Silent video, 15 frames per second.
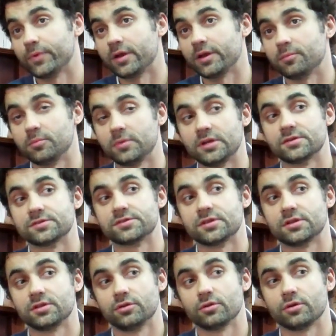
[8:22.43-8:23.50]
And it means
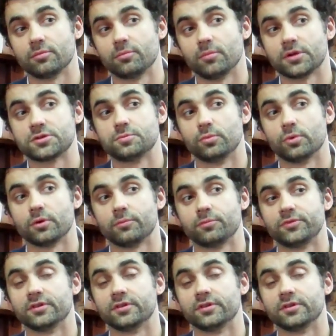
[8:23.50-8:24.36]
that you're much more